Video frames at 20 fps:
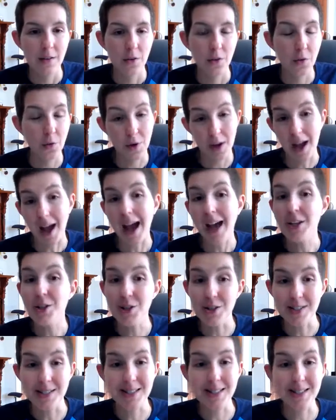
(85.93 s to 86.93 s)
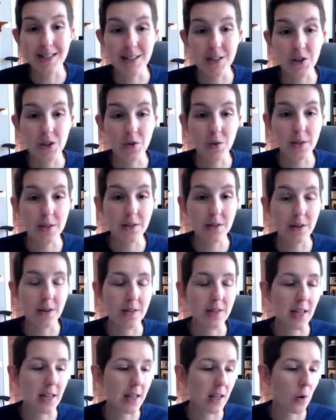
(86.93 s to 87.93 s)
3 actions that you can start
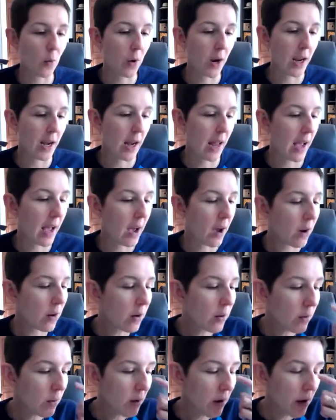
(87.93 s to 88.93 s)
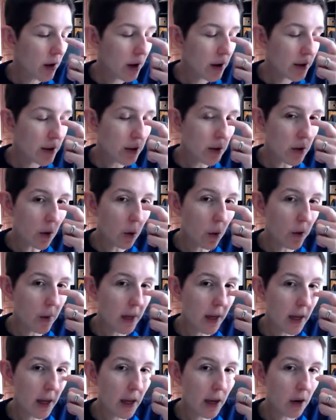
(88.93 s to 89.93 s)
taking right now so
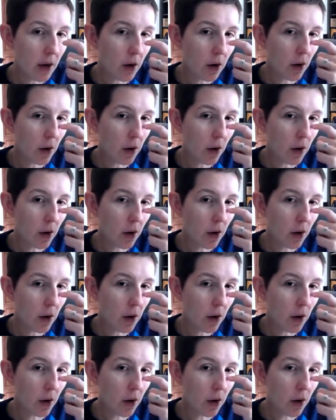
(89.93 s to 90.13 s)
that